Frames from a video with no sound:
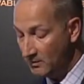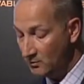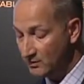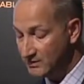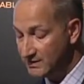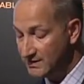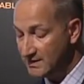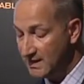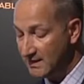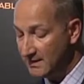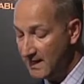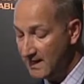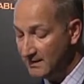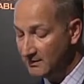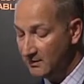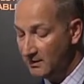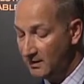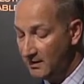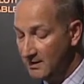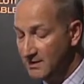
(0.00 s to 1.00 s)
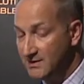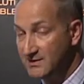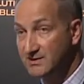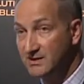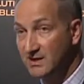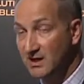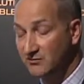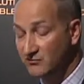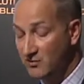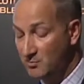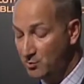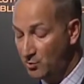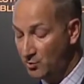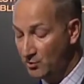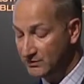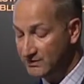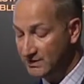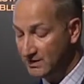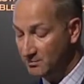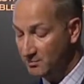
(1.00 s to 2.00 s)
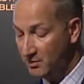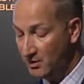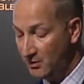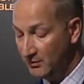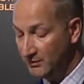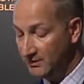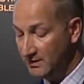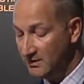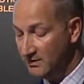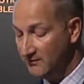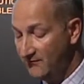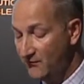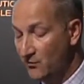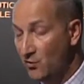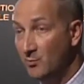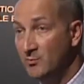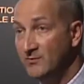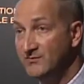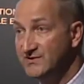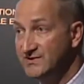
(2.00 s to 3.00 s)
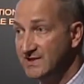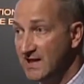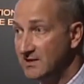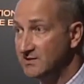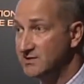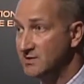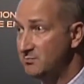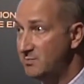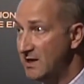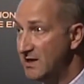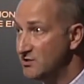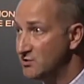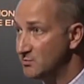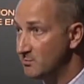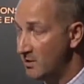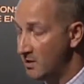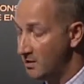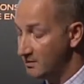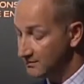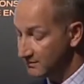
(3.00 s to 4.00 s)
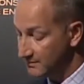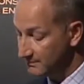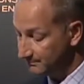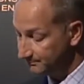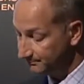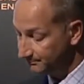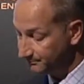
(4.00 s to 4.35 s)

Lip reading: which is then analyzed and reported upon in the form of sector benchmarks.